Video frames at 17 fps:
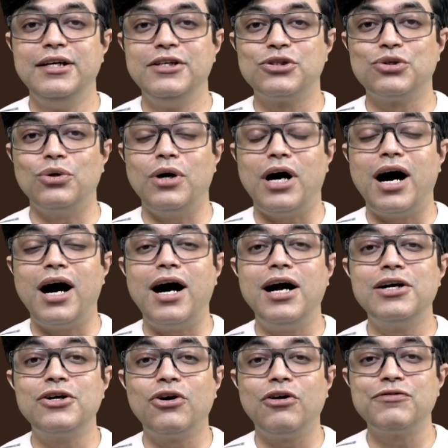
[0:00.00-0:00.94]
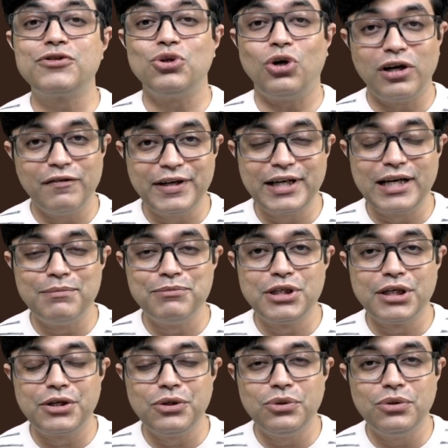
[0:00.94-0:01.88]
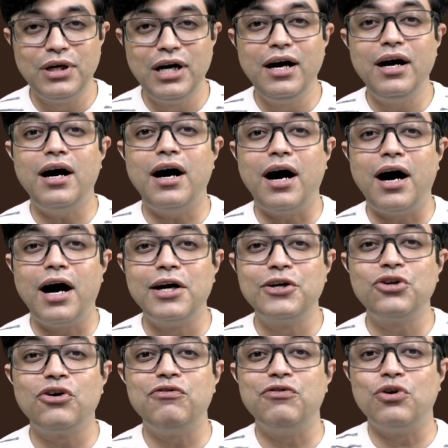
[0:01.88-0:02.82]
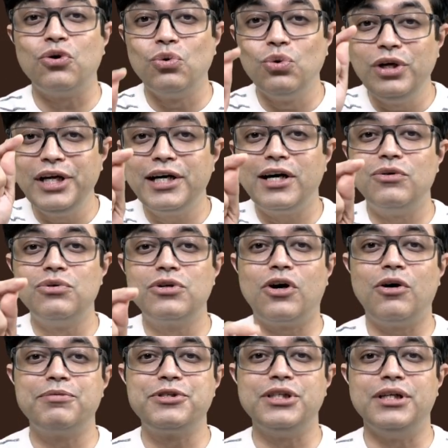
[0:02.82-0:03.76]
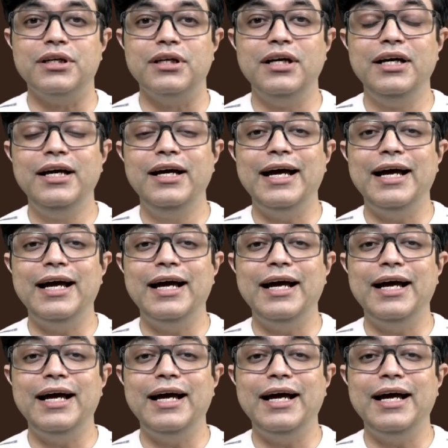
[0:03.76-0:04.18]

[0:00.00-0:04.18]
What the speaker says: So, art of solving MCQ, art of ruling out option,